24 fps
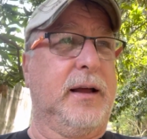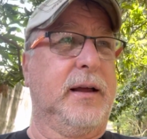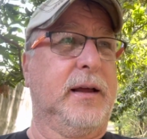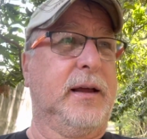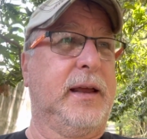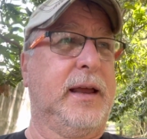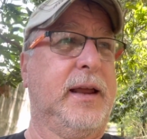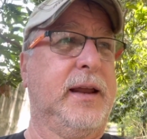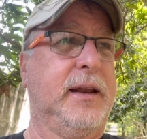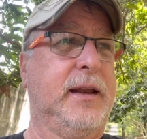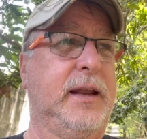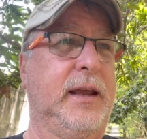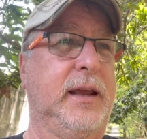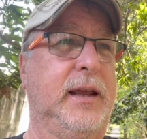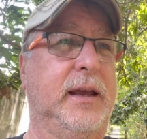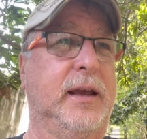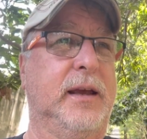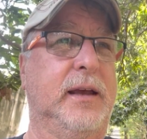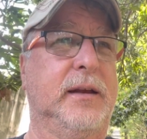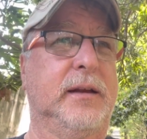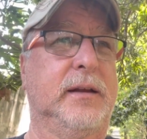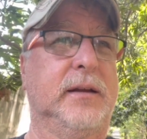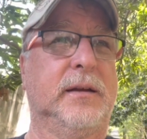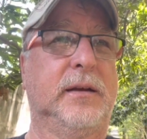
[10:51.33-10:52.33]

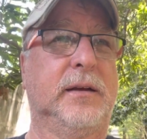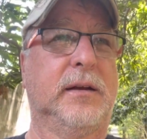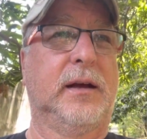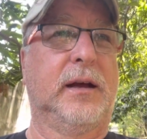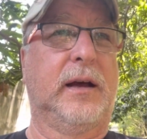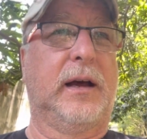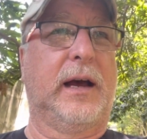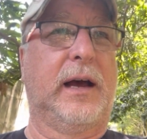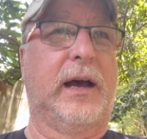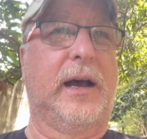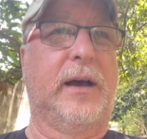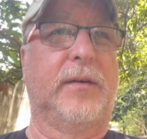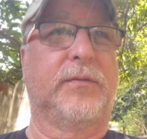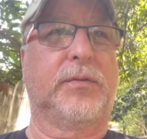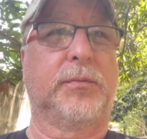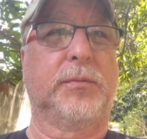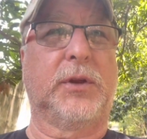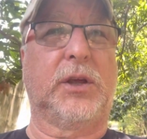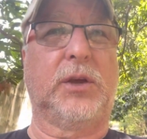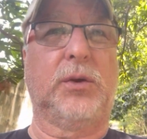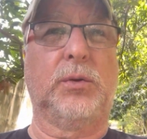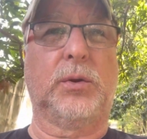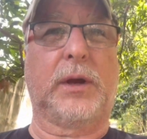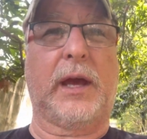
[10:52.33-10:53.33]
Indian, from
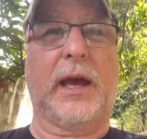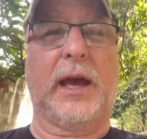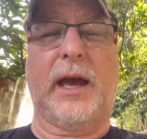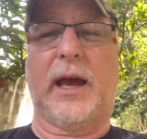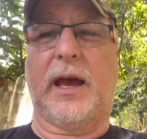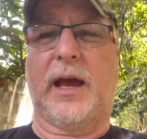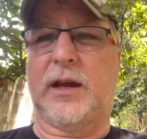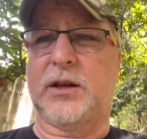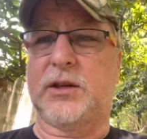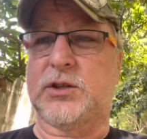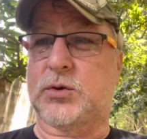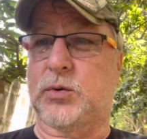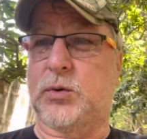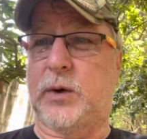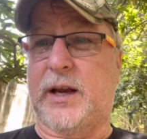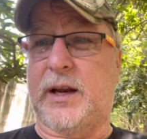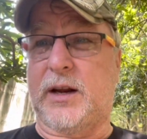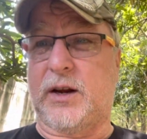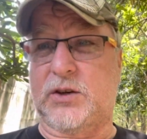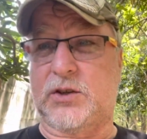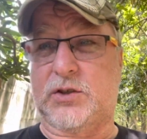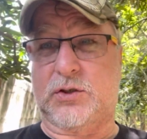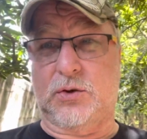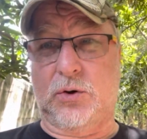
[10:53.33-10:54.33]
the UK,
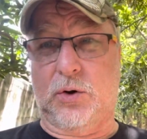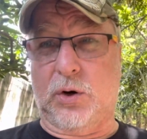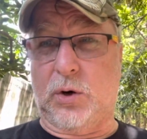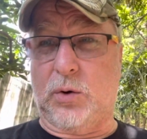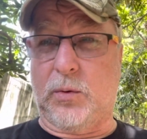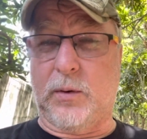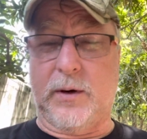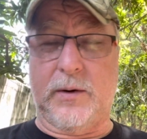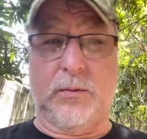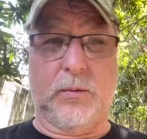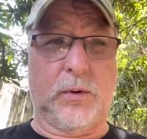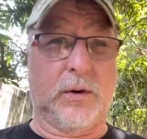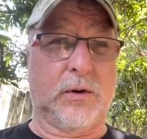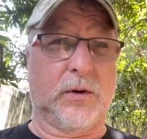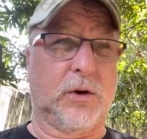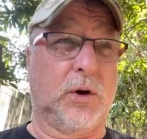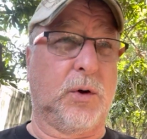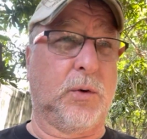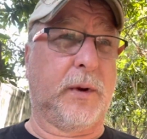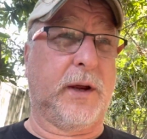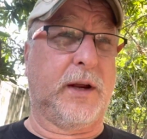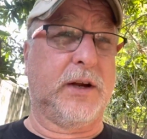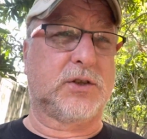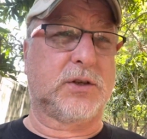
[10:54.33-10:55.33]
Swedish,
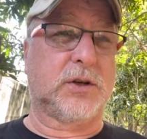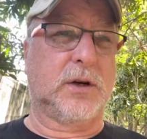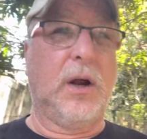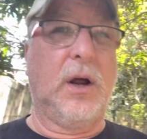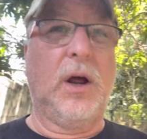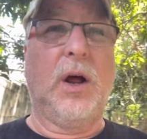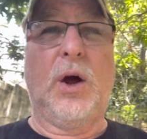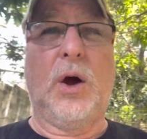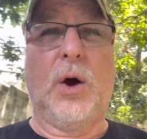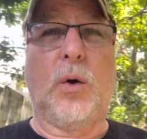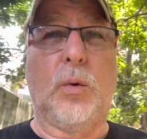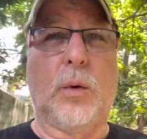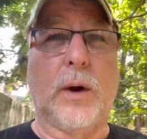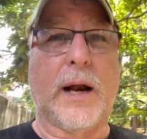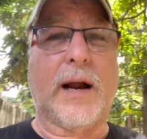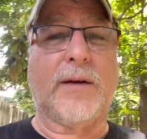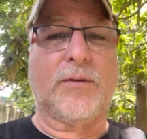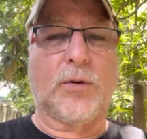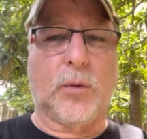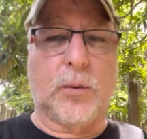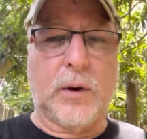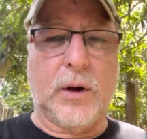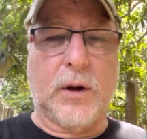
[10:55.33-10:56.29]
Norwegian, whatever. We